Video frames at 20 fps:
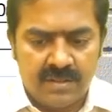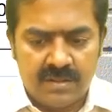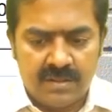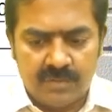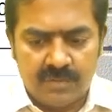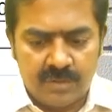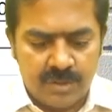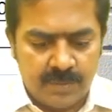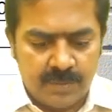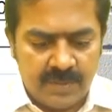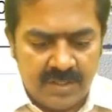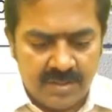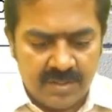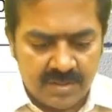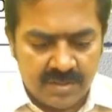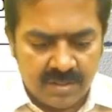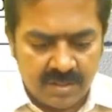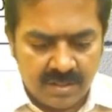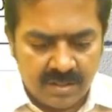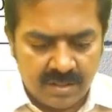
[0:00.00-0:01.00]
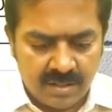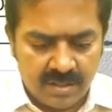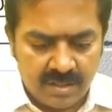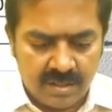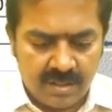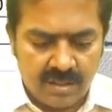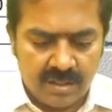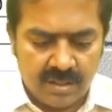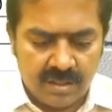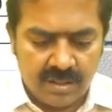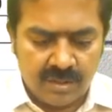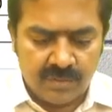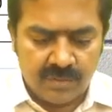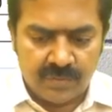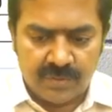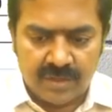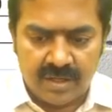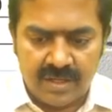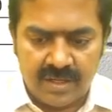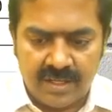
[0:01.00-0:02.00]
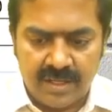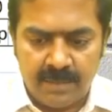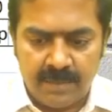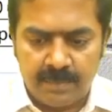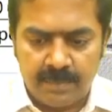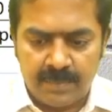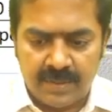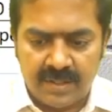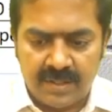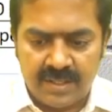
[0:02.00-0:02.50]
which means $40 per